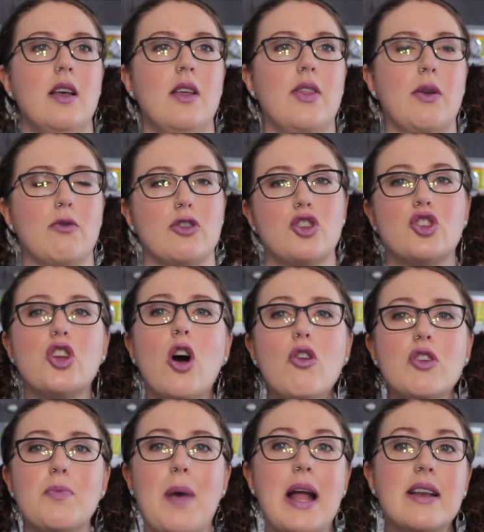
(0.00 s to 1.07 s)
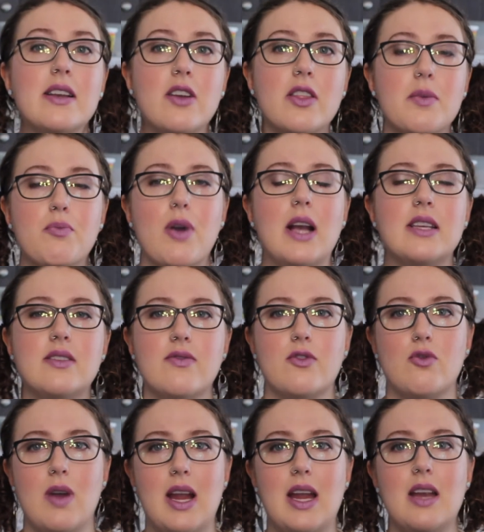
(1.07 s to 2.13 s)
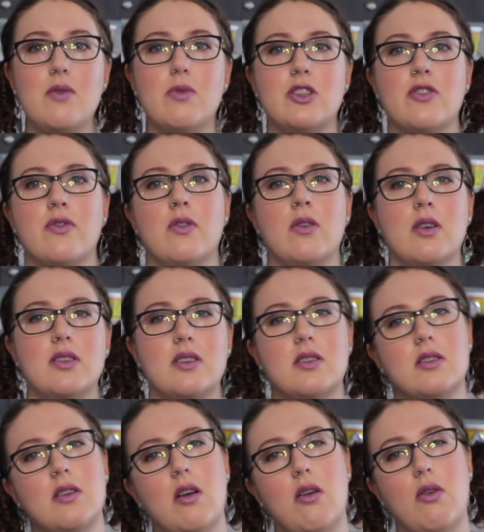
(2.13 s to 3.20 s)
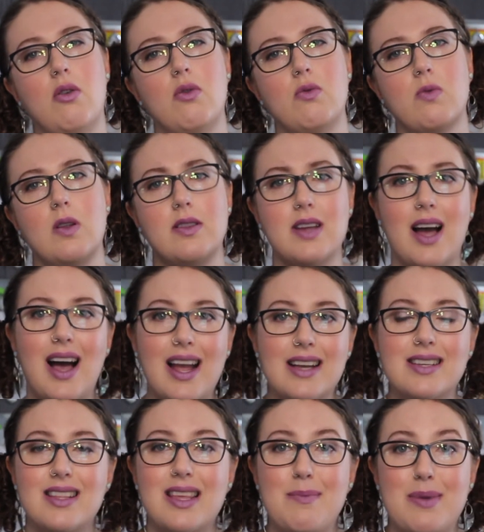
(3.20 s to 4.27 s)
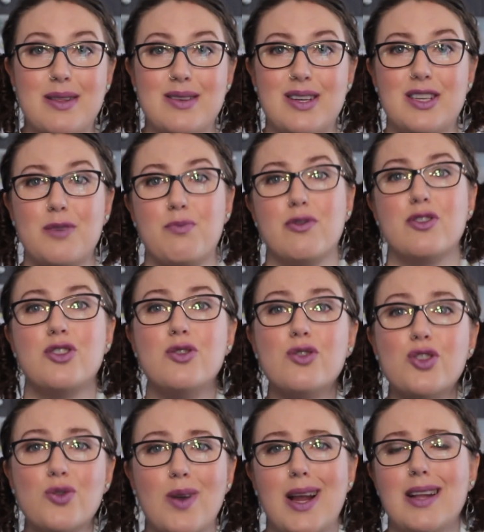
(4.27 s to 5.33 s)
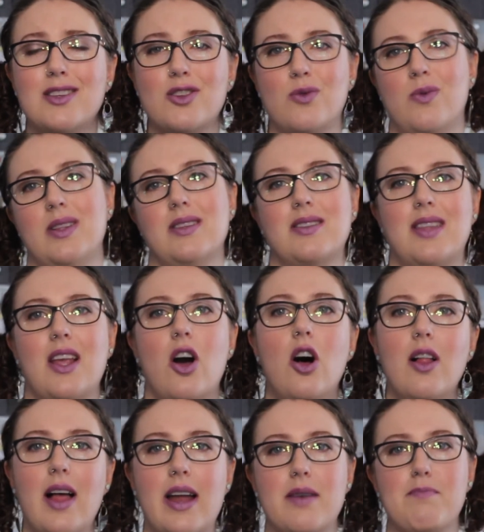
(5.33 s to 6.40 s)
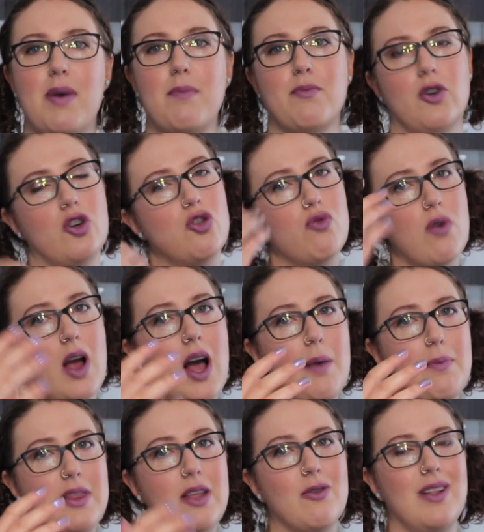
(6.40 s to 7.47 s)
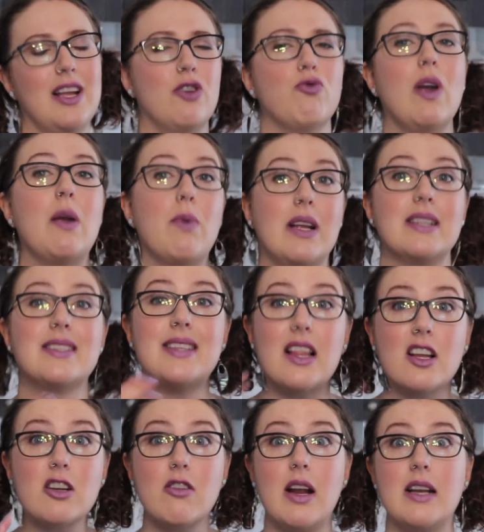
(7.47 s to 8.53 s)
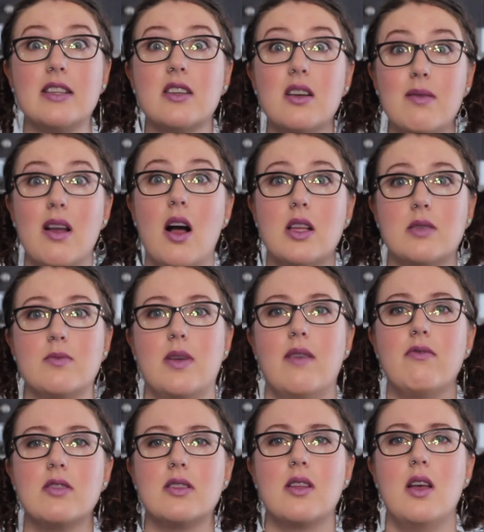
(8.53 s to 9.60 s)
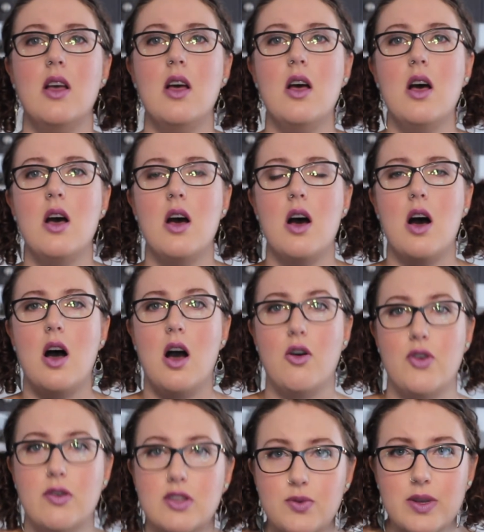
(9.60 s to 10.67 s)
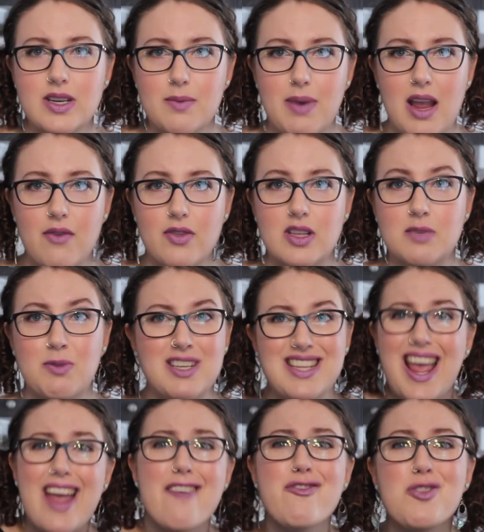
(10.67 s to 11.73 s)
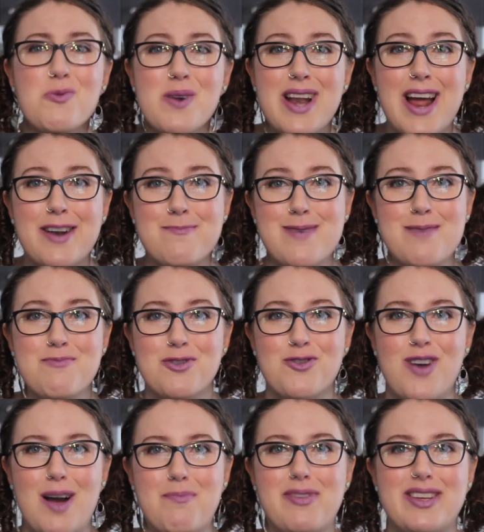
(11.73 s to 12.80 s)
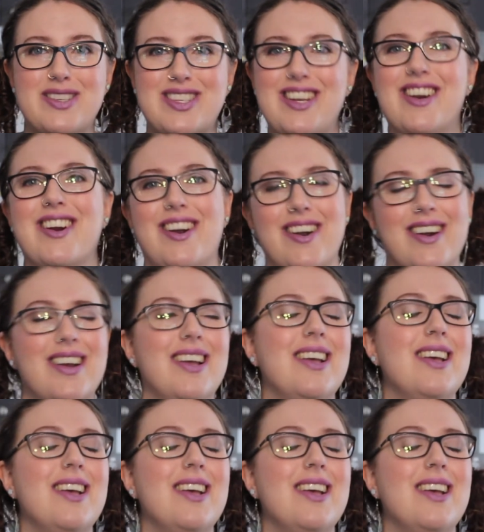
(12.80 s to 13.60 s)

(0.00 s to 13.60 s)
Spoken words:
they were so dependent on the price of grain, which of course is so tied to the ability to produce grain. So once they all had a bumper crop and they were like, great, we can sell our grain, it's gonna be awesome. Everyone, oh, no one's willing to pay for this because everyone had a bumper crop this year.